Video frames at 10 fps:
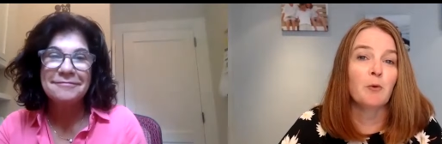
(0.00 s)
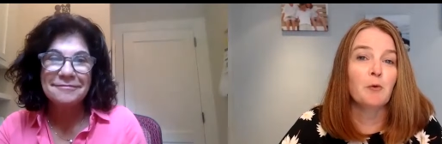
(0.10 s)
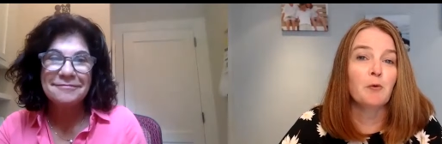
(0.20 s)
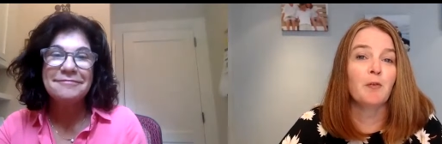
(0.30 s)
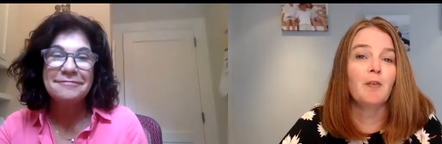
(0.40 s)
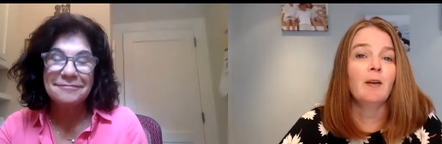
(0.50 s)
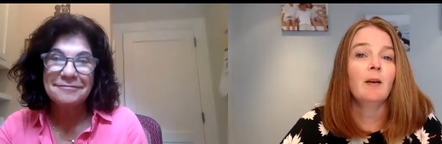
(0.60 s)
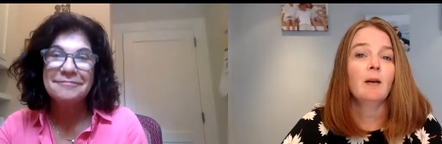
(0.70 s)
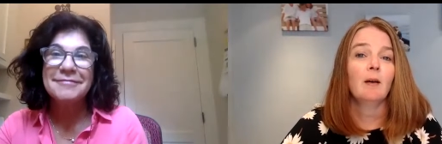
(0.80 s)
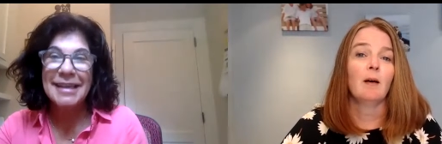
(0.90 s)
Speaker 1: roof.
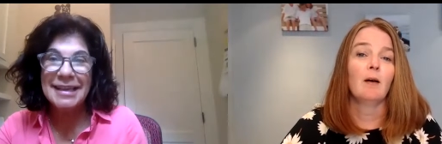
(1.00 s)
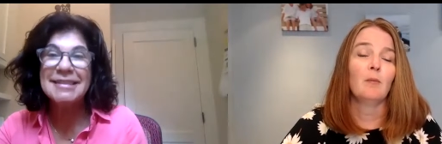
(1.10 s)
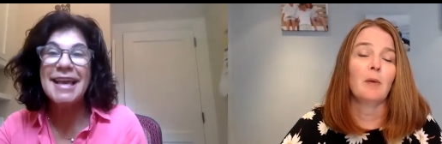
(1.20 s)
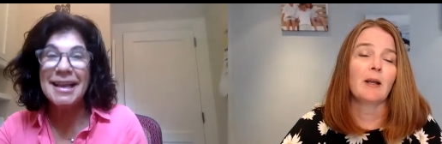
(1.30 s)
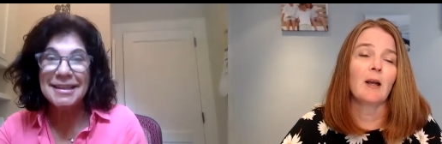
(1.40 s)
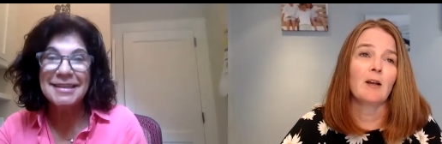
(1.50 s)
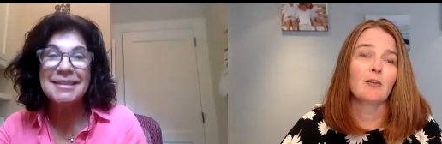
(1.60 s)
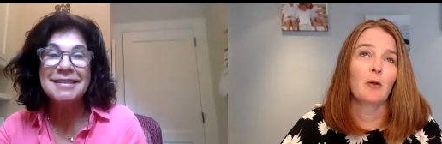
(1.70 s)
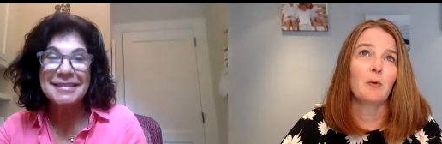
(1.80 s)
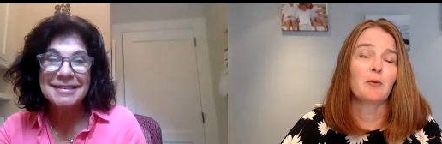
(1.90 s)
Exactly. Oh my
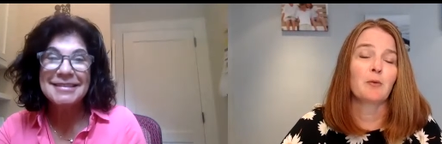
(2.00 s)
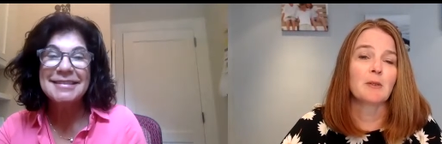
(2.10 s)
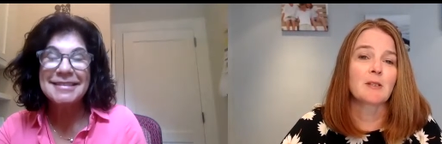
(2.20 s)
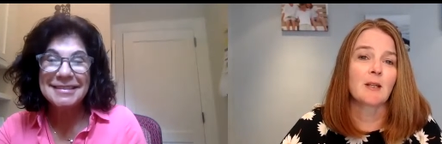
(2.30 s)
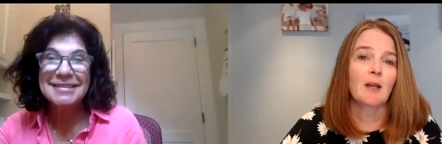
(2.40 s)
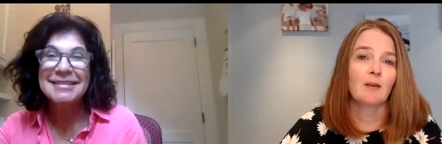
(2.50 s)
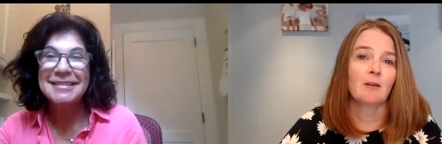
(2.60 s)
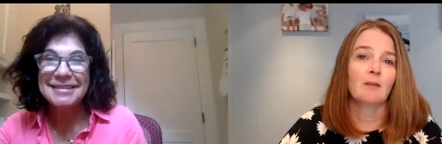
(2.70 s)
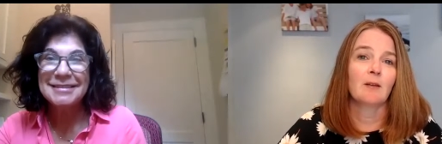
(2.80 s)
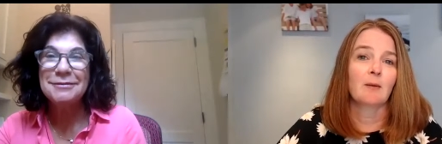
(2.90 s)
gosh, going through it
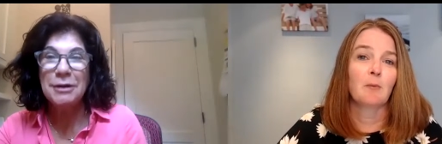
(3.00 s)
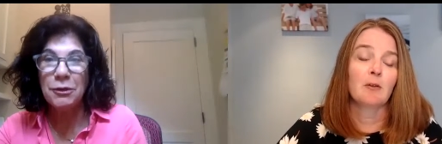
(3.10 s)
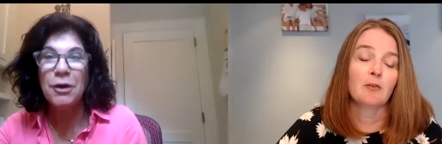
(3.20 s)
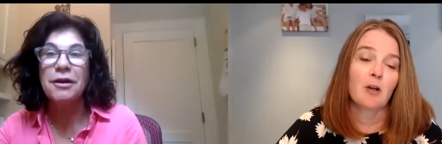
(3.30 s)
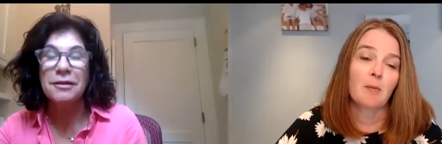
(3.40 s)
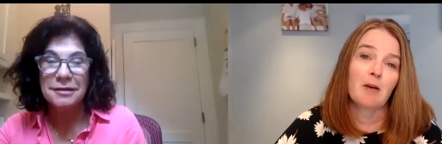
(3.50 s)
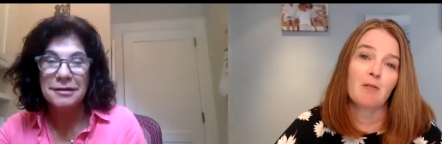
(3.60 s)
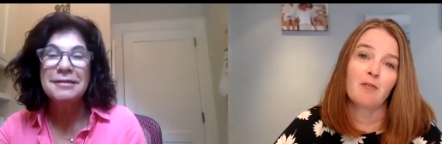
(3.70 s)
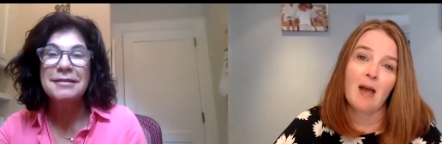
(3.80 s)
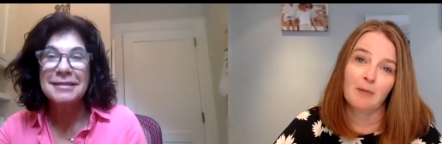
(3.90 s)
together. We well, were. talk
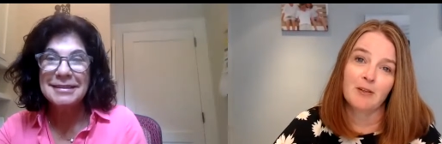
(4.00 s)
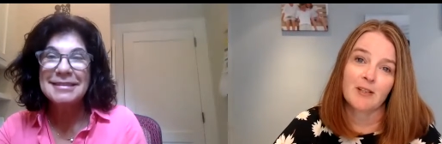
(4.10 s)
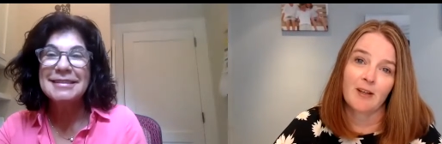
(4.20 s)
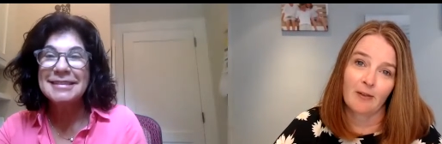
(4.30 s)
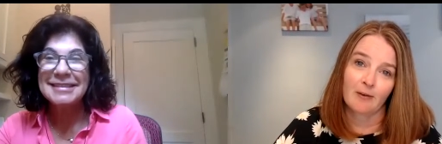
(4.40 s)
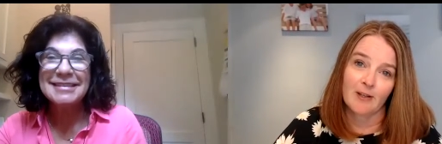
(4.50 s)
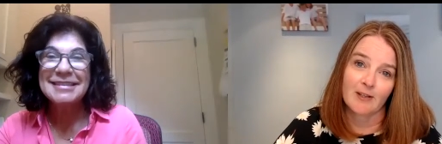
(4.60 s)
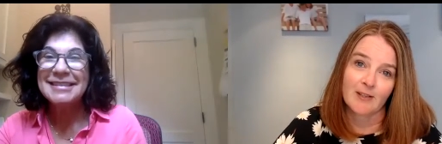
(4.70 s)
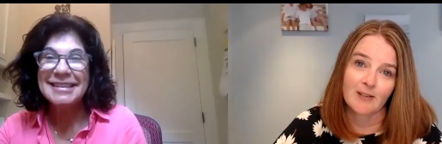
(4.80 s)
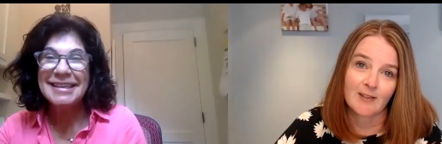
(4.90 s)
about family
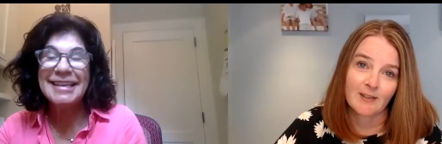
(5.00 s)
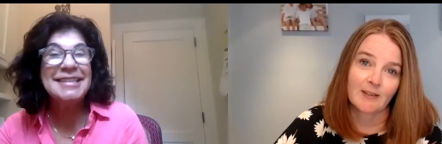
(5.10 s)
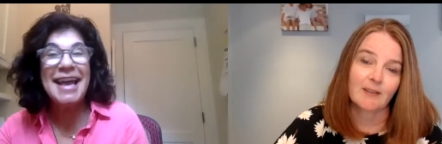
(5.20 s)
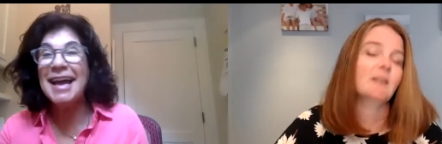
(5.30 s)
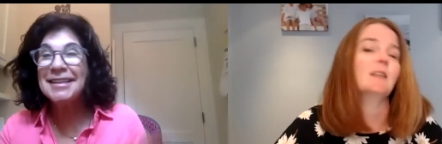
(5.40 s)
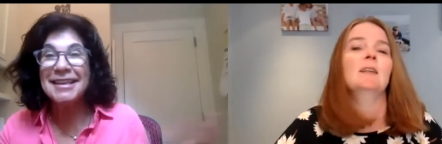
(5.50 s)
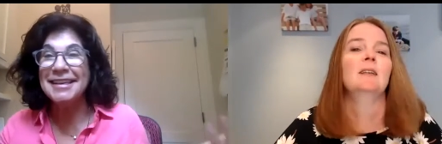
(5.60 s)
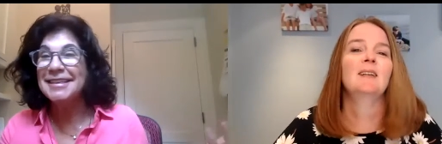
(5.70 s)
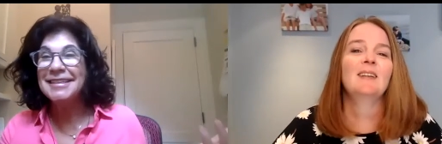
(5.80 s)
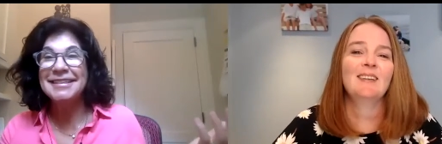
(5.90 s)
togetherness.
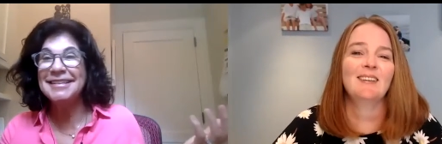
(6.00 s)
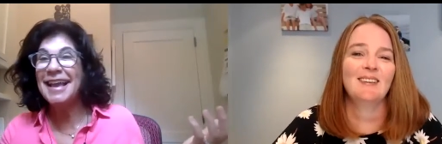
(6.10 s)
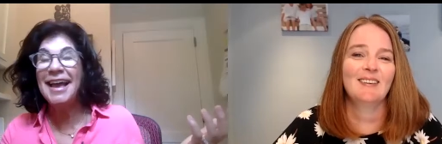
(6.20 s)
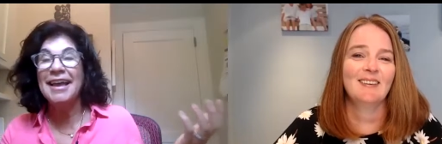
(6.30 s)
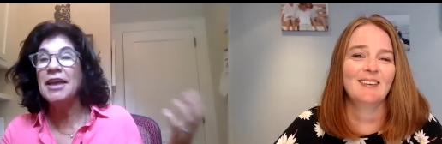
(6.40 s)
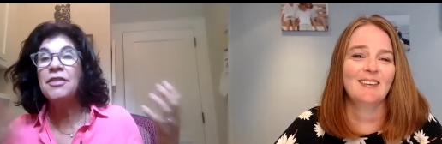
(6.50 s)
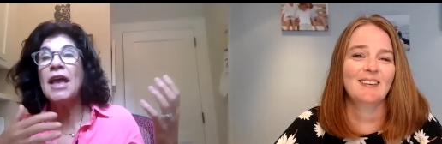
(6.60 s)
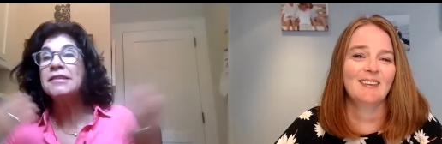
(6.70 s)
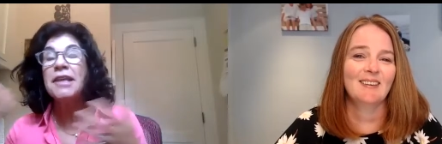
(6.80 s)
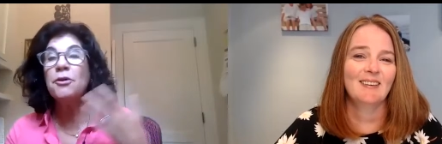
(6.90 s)
exactly.
Speaker 2: You. Yeah. And
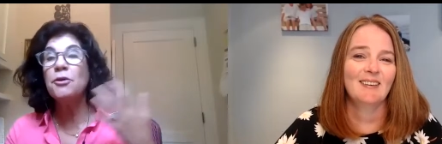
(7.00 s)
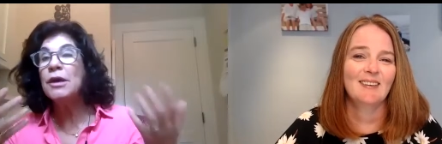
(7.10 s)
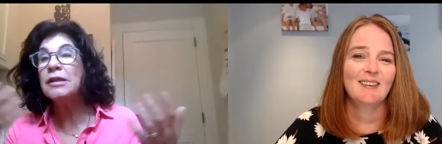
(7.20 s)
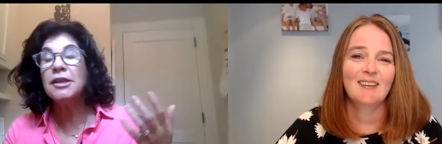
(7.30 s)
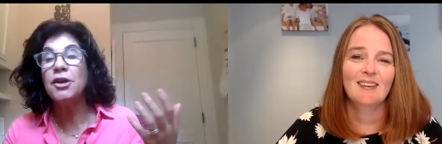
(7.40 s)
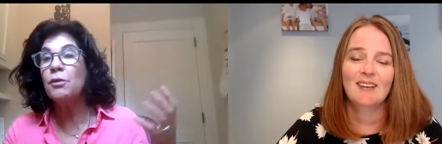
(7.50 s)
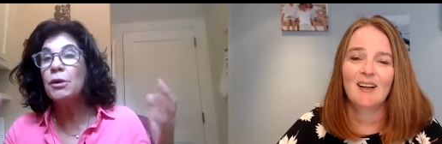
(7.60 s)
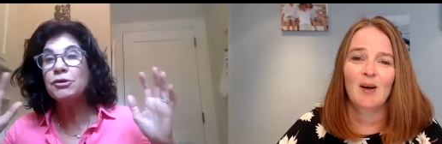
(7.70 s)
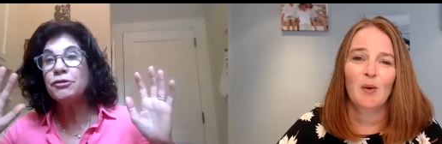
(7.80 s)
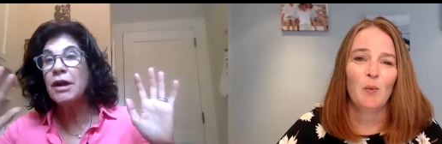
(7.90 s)
that's how quickly, you know, we
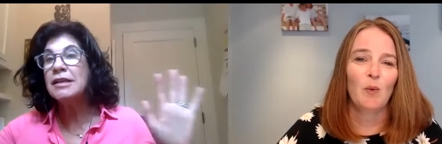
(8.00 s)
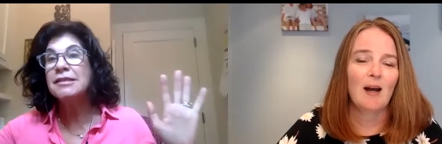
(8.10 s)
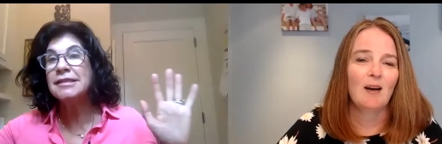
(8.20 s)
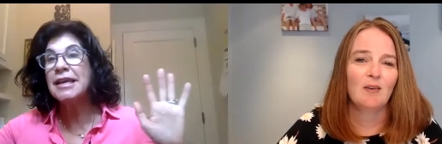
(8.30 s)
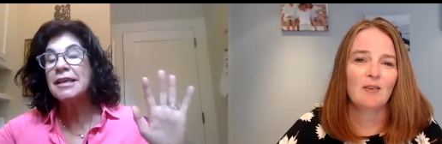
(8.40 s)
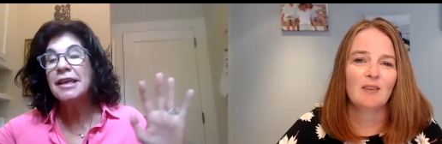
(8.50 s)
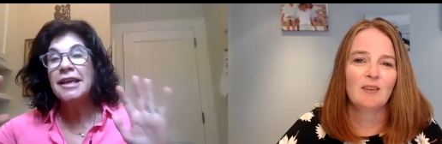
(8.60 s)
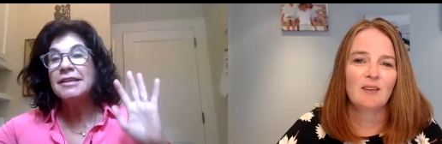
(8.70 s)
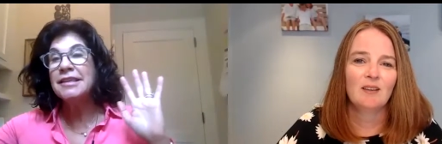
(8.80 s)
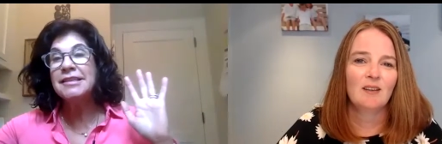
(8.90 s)
were trying to stay
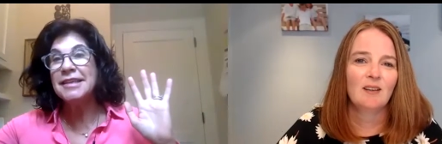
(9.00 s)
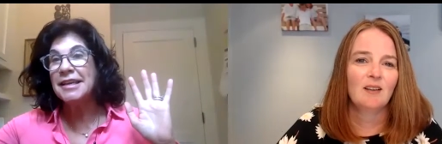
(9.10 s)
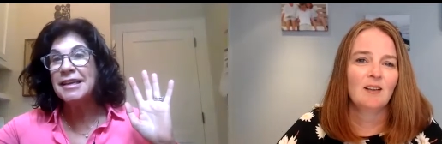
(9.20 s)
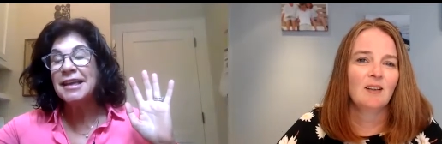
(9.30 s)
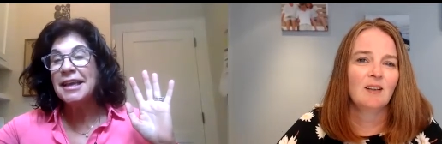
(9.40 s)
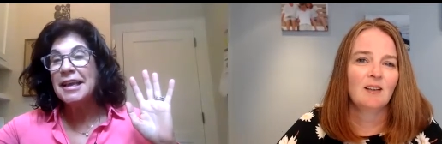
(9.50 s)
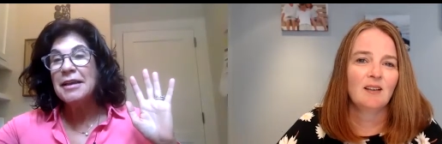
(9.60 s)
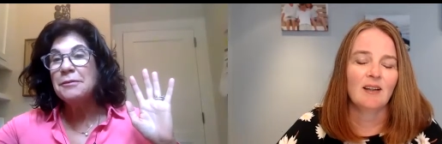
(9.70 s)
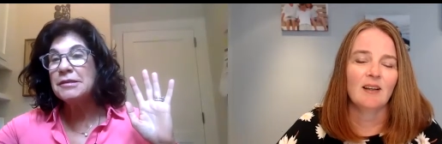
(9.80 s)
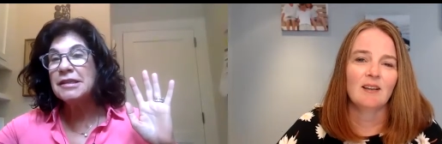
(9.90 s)
distant
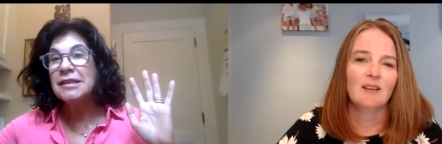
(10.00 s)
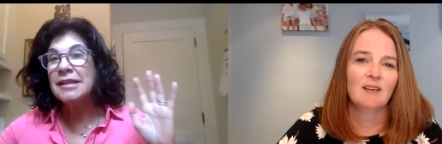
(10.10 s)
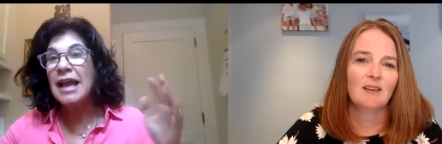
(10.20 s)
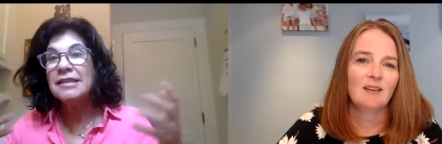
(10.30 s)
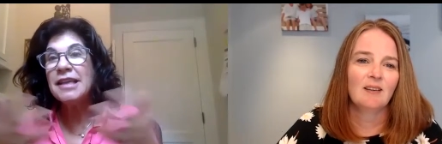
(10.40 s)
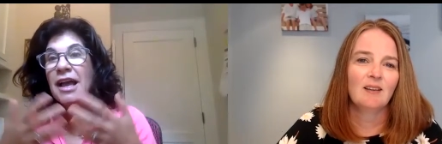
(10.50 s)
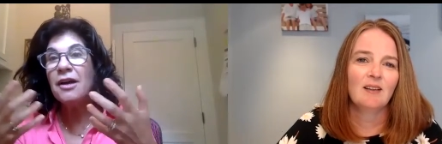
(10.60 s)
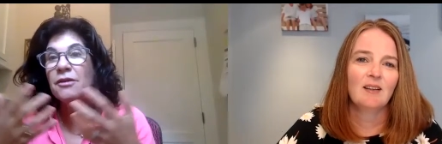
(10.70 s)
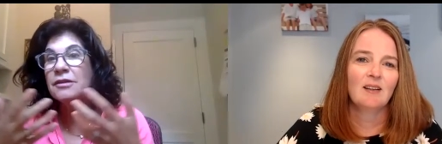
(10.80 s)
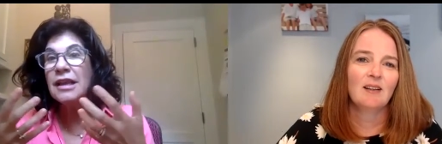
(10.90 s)
yeah. but see, that's
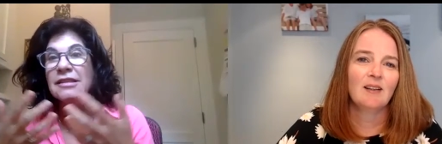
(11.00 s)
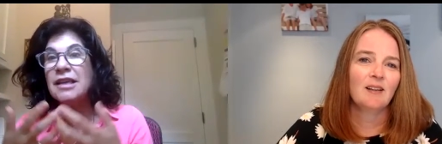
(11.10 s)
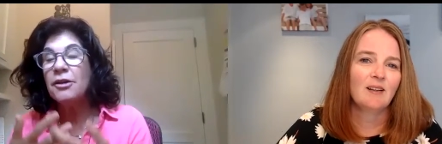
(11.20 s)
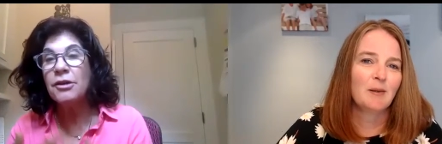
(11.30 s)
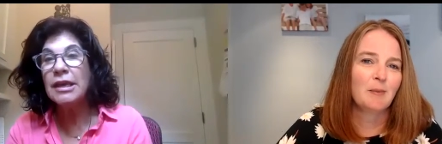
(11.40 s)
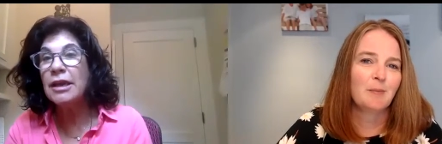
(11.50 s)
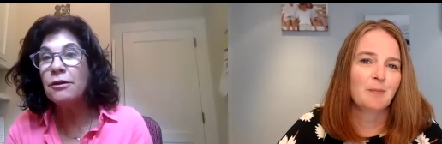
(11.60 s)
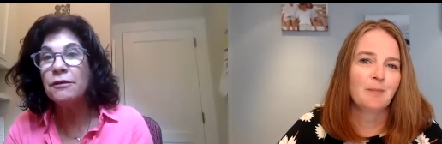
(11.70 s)
how that's how you hear